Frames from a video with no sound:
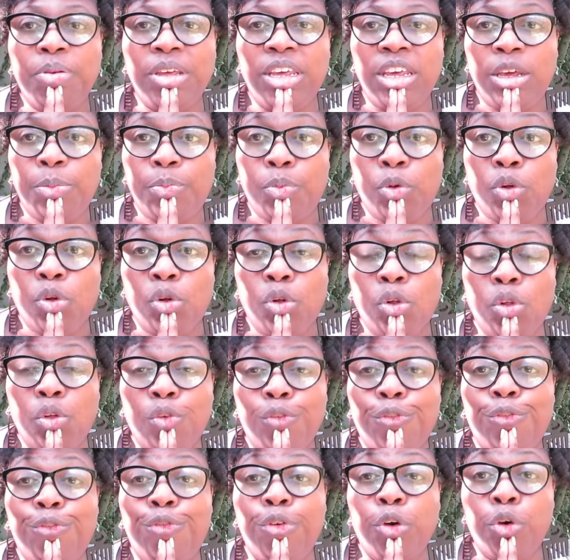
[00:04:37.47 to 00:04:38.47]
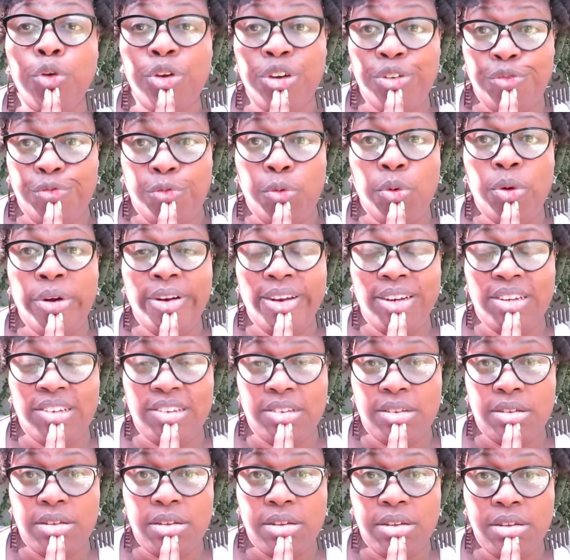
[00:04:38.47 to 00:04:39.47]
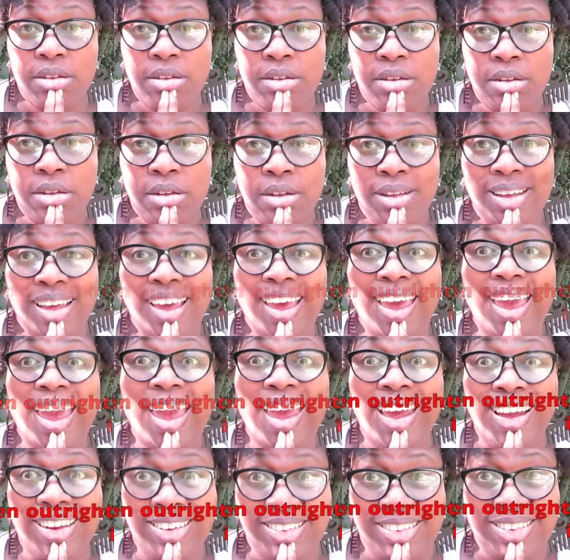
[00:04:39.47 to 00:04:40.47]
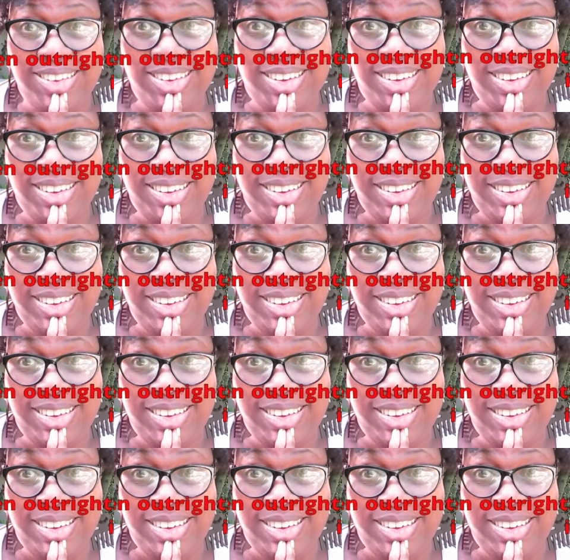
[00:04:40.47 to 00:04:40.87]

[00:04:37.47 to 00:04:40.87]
people voted for it. Eight.